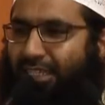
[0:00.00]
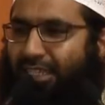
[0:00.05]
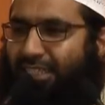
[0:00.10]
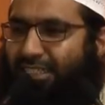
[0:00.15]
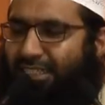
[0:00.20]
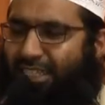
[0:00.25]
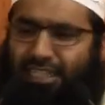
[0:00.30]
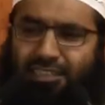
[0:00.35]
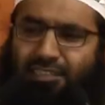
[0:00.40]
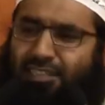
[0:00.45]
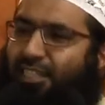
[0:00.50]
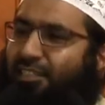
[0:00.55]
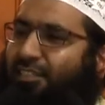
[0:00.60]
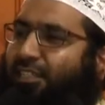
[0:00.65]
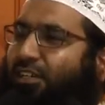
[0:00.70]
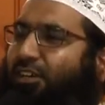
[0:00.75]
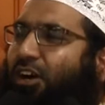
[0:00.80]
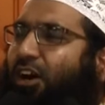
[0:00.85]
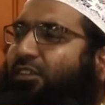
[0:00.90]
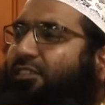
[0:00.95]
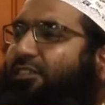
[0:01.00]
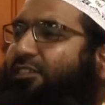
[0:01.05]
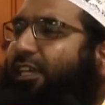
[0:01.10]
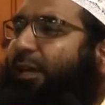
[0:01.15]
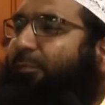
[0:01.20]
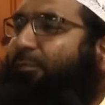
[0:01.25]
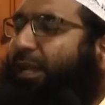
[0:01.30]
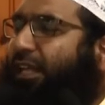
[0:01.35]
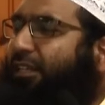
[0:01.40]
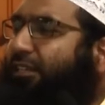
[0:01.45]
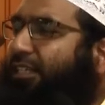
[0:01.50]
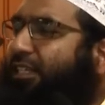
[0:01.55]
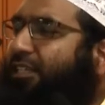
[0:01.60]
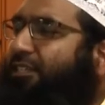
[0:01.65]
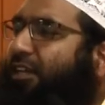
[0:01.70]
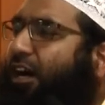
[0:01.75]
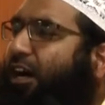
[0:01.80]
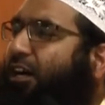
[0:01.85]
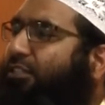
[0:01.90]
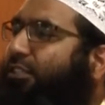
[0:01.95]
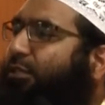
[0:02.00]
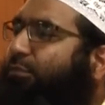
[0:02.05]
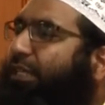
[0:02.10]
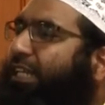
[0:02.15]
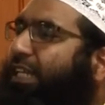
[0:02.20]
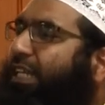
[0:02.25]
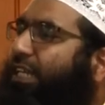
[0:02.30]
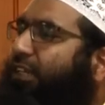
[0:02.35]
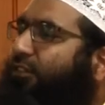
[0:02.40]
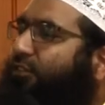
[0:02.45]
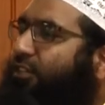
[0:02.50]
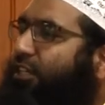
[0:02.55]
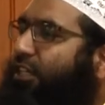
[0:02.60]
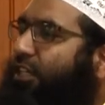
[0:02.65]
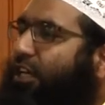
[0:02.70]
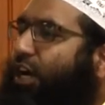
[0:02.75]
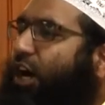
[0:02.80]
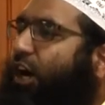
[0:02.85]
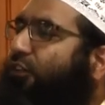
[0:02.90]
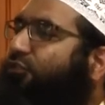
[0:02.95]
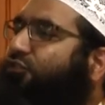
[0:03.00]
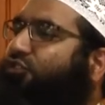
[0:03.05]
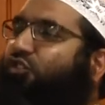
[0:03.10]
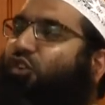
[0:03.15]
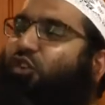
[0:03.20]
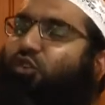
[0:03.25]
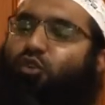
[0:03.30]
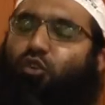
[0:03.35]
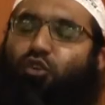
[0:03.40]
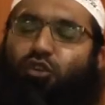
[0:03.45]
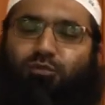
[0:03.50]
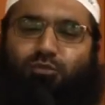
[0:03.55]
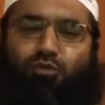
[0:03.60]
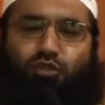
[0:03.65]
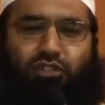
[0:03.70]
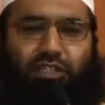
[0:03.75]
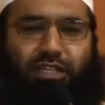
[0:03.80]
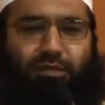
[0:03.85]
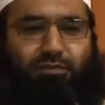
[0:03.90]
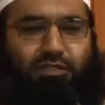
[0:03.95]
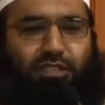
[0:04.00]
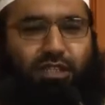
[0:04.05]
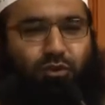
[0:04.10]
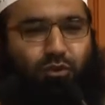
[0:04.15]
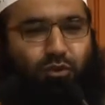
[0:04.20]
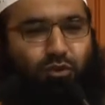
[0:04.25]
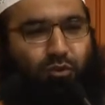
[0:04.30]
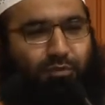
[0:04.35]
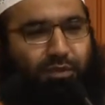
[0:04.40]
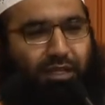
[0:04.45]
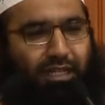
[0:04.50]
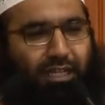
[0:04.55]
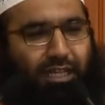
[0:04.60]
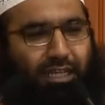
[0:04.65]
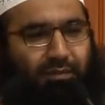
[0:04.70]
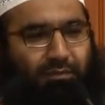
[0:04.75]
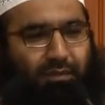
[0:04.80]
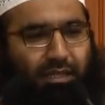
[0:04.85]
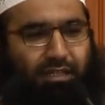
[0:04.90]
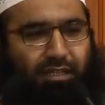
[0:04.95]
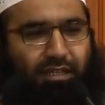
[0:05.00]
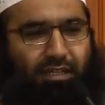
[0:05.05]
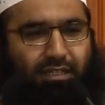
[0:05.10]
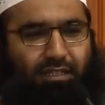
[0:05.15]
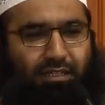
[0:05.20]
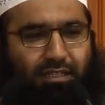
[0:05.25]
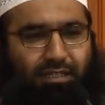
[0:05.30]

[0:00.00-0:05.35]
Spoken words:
This is the concept and these are the beliefs of so-called Muslims. Na'udhu billahi min that.